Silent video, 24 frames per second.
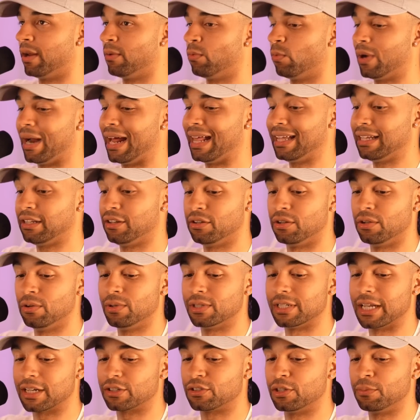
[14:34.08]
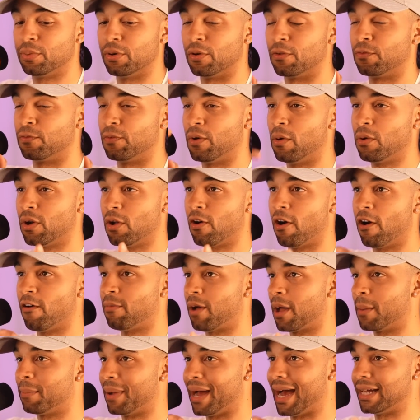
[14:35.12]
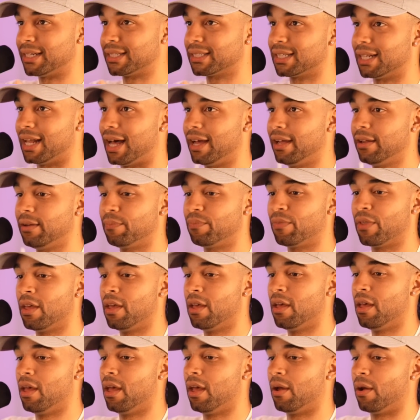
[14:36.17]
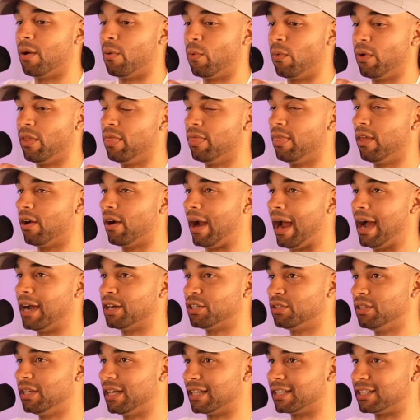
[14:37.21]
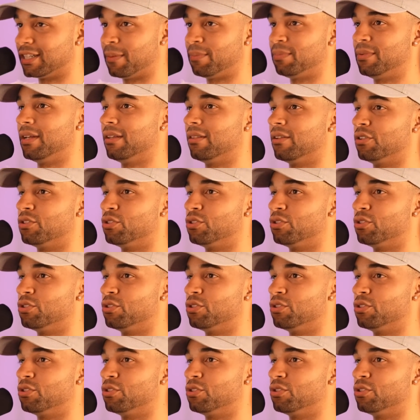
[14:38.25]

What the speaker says: What I like to do is actually put a photo of my past client when they're actually accepting their